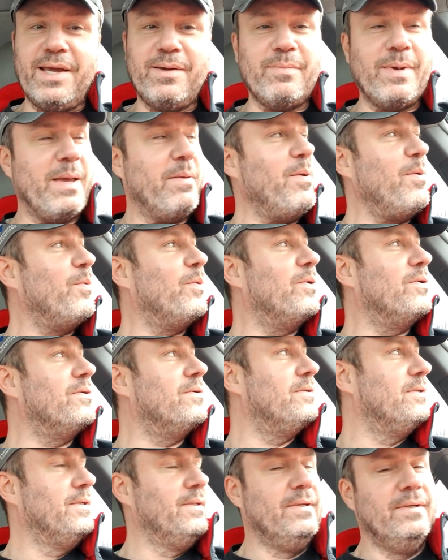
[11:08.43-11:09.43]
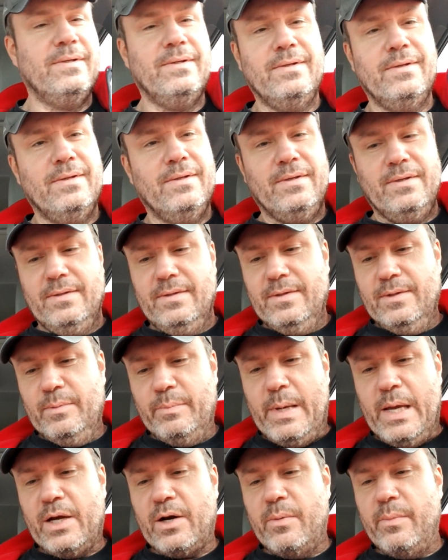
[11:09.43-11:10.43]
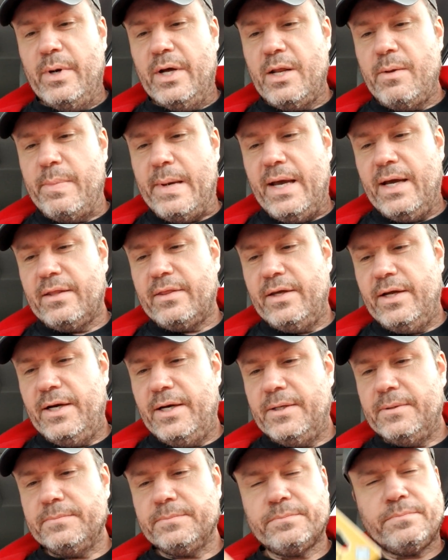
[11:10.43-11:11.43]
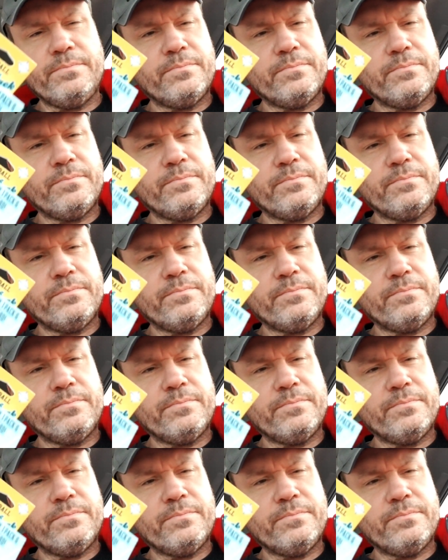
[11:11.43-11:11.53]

maybe we'll make our money back there.